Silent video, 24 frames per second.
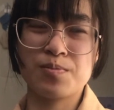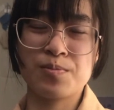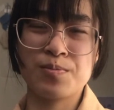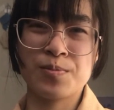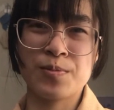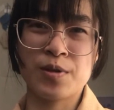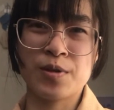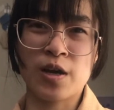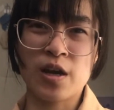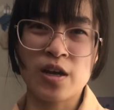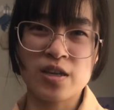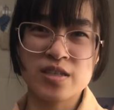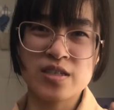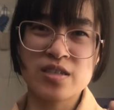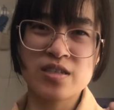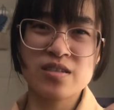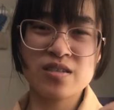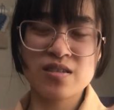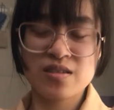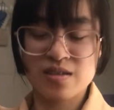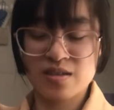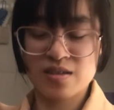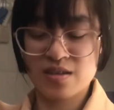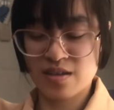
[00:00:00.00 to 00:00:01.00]

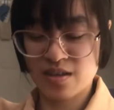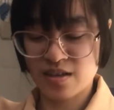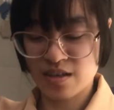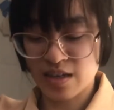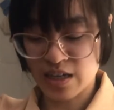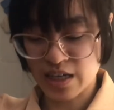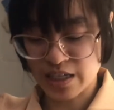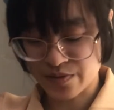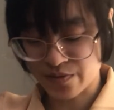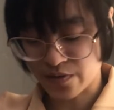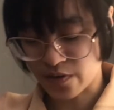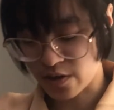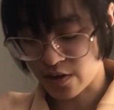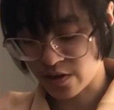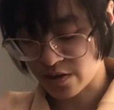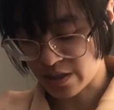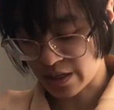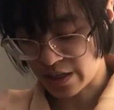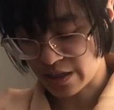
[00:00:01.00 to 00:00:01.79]
cotton, as far as I